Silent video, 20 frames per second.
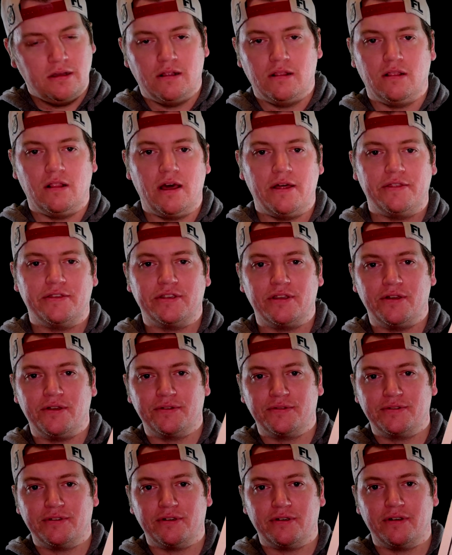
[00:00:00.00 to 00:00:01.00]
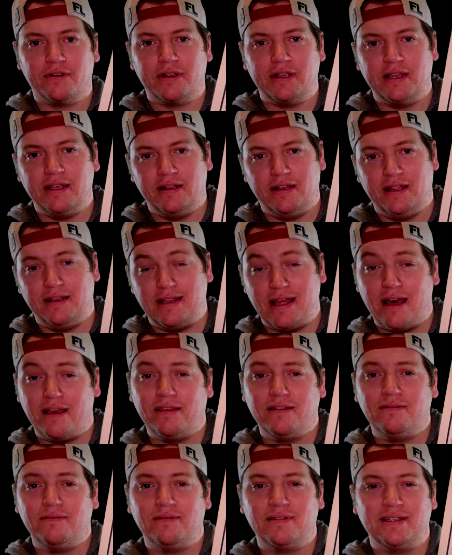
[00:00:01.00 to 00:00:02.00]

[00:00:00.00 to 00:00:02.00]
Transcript: lot of the songs are in Italian.